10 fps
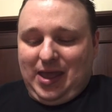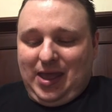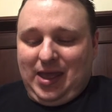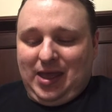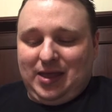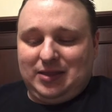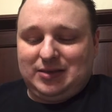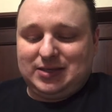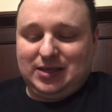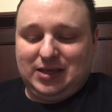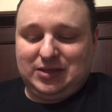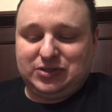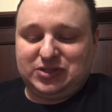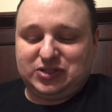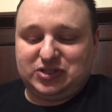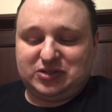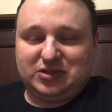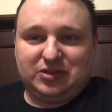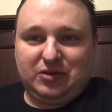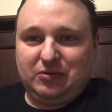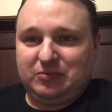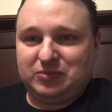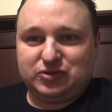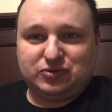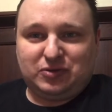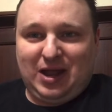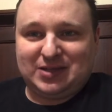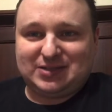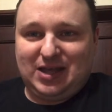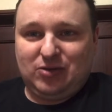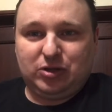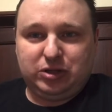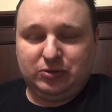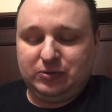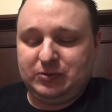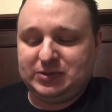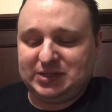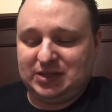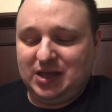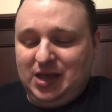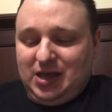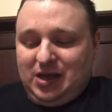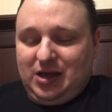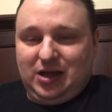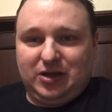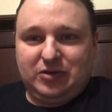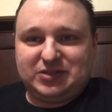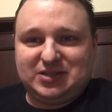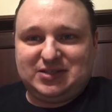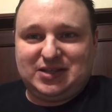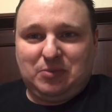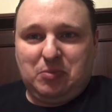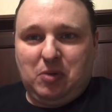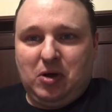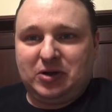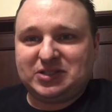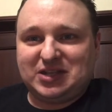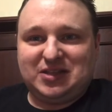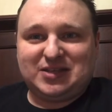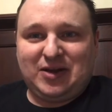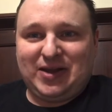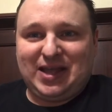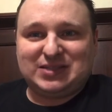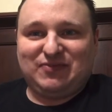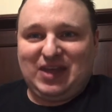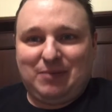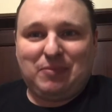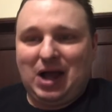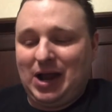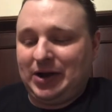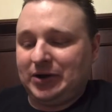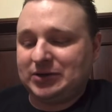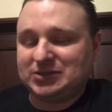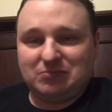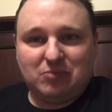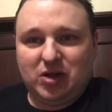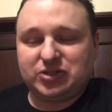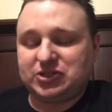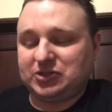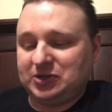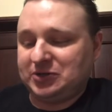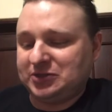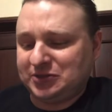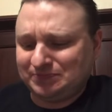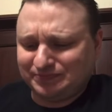And he just, you know, tracks down clues and goes to these demon bars and interrogates vampires and monsters.